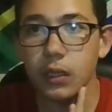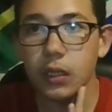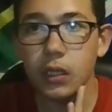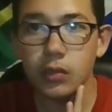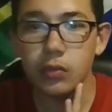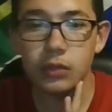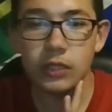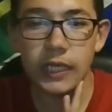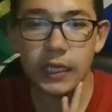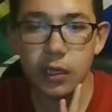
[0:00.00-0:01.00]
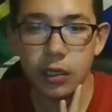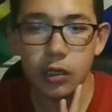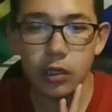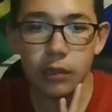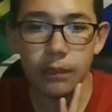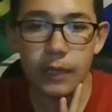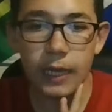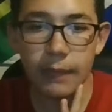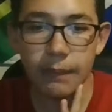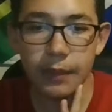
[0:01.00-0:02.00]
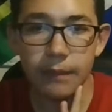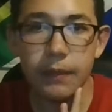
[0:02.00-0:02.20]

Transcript: Hull take on Blackburn.